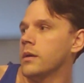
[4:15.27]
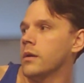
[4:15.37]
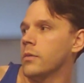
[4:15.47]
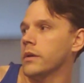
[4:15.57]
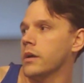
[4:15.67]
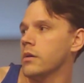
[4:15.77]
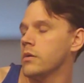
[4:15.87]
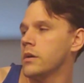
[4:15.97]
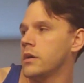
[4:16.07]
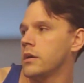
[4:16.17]
There we go.
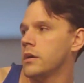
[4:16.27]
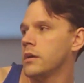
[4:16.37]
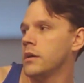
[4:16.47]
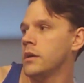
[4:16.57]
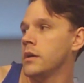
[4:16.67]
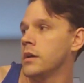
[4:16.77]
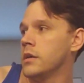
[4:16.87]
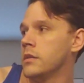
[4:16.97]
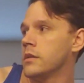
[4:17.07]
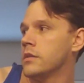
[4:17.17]

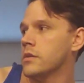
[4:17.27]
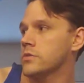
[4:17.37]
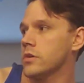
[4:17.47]
There's